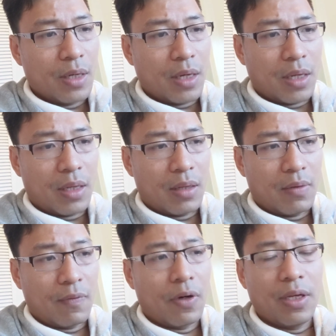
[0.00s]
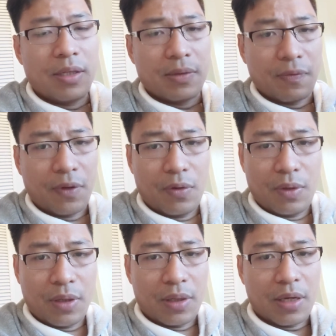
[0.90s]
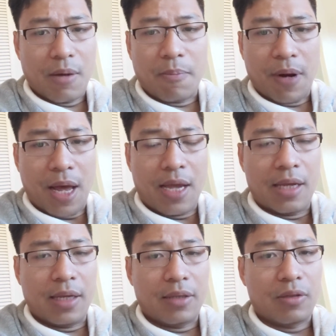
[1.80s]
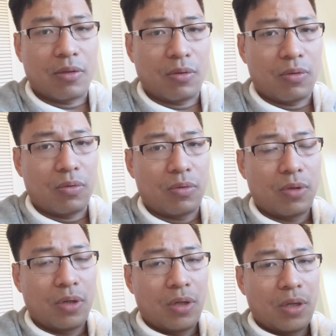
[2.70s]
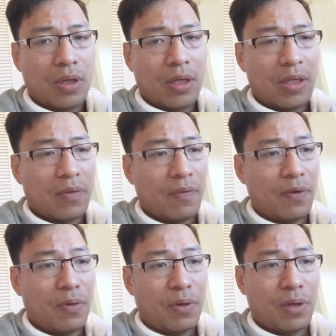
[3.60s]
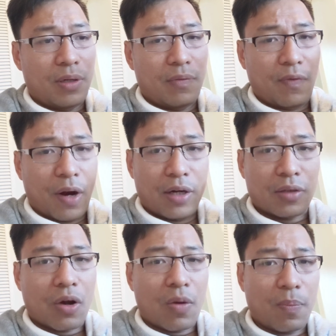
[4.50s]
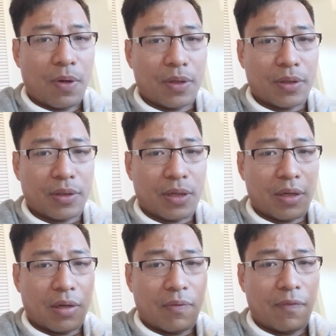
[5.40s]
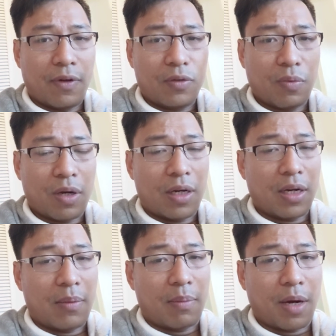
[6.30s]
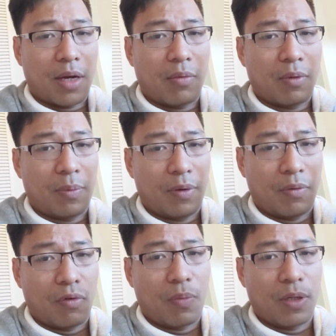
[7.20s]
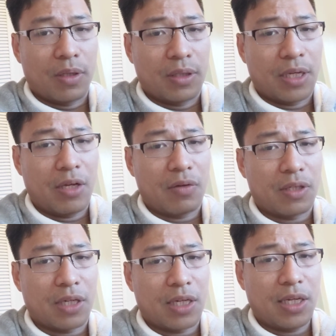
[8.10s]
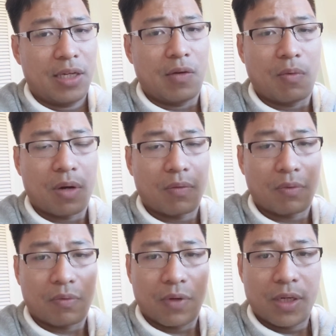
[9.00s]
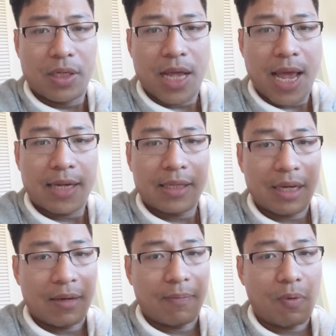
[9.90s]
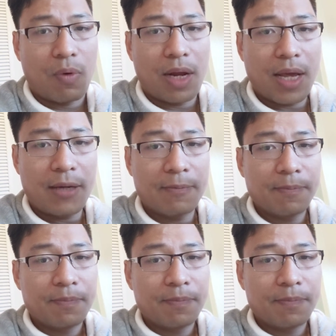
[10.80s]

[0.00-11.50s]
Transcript: And for the interviewing, applying to interviewing very top person, that the first one that I mind would be Robert Kiyosaki, the one who read that and pull that.